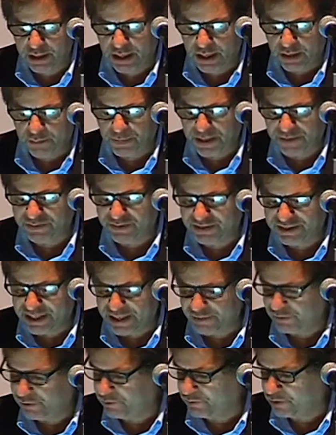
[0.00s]
about the
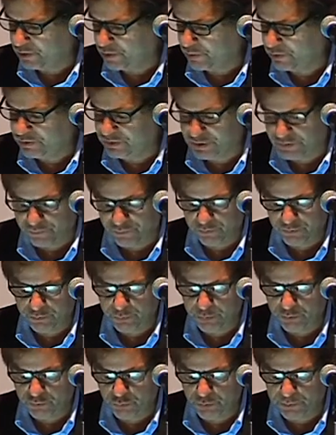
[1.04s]
necessary difference
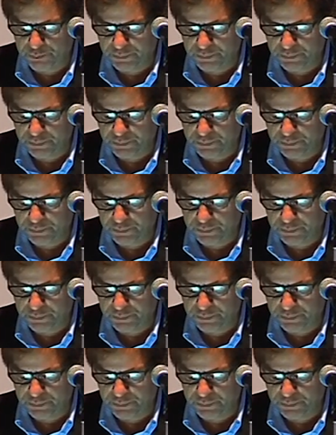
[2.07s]
between